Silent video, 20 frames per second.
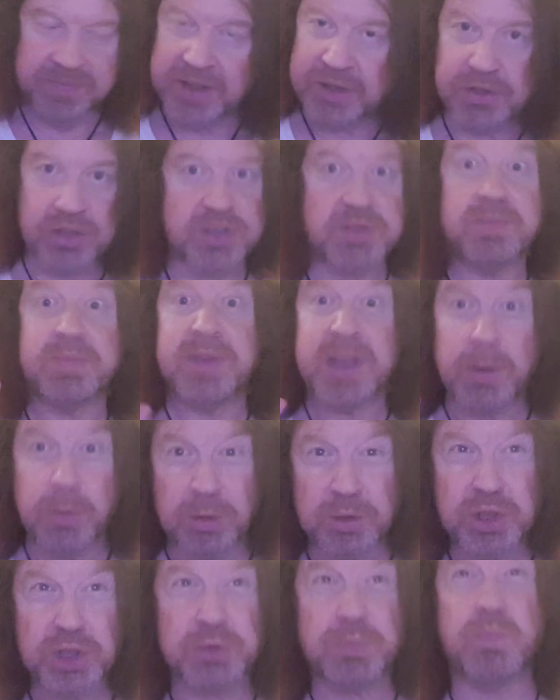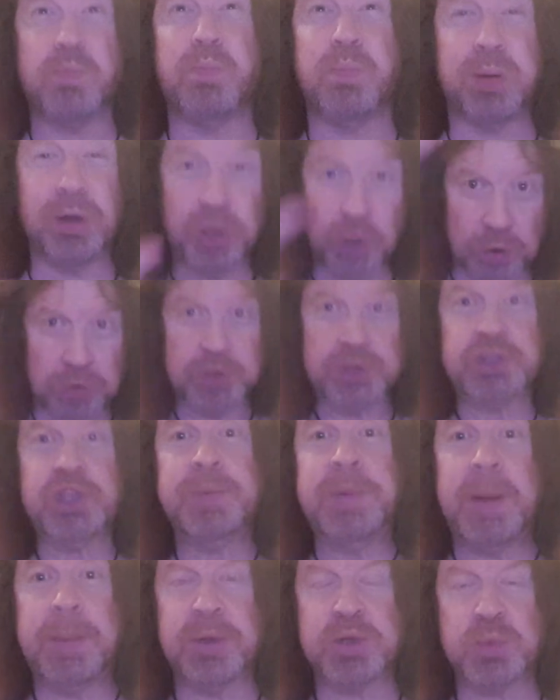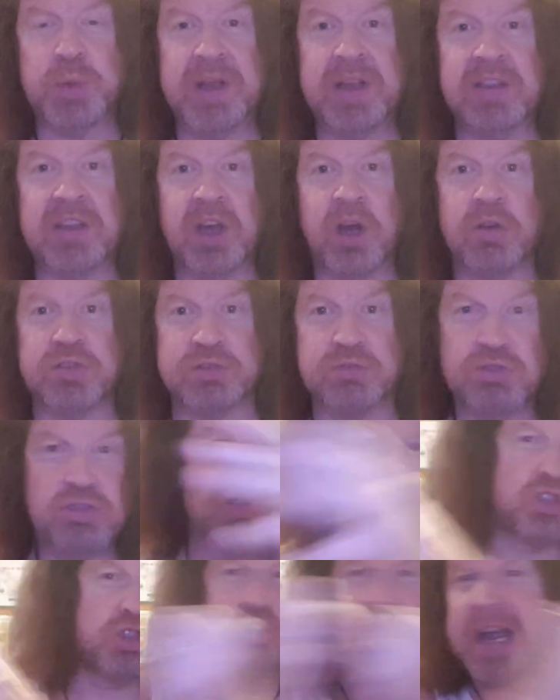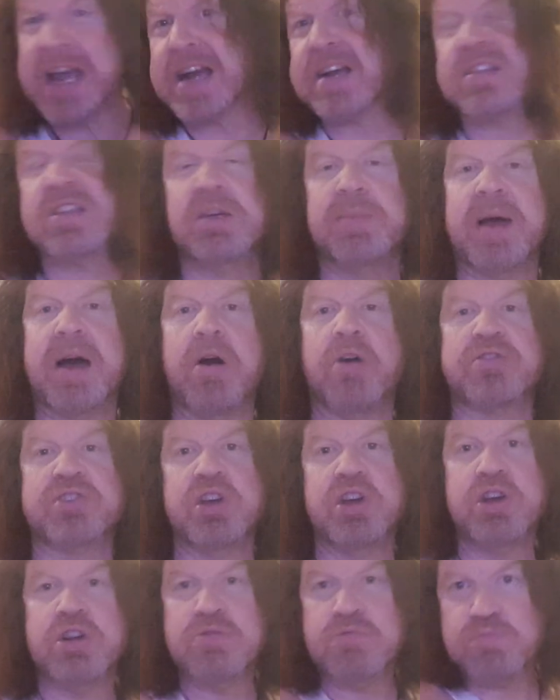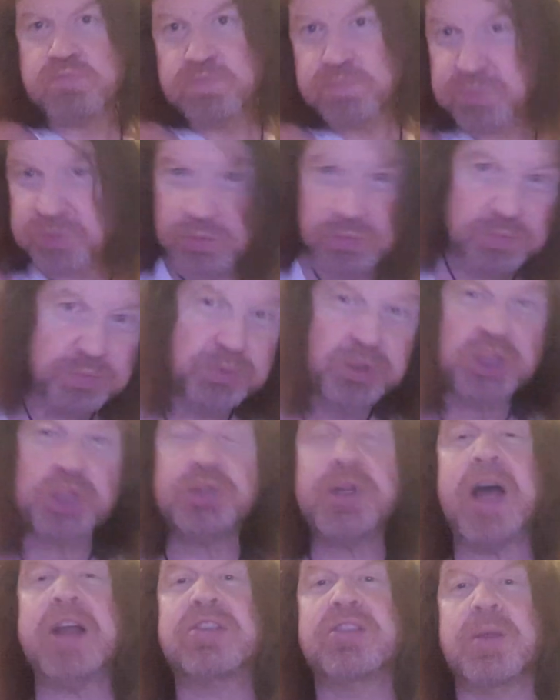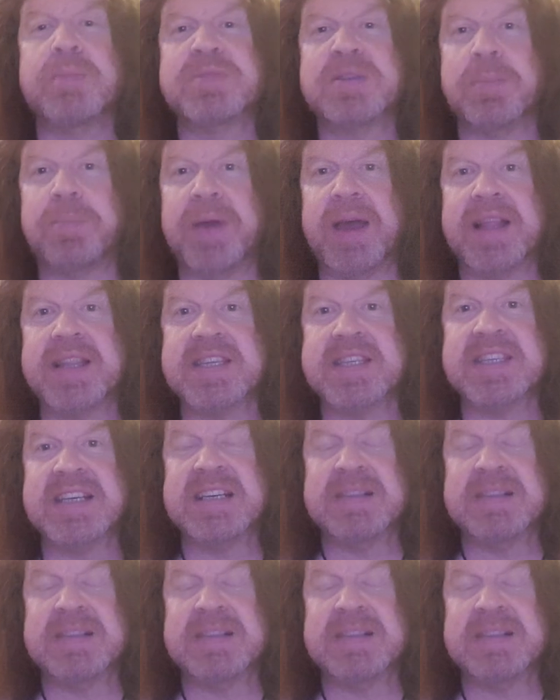they just they will just plunge through people's windows, drag them out, shred them to bits,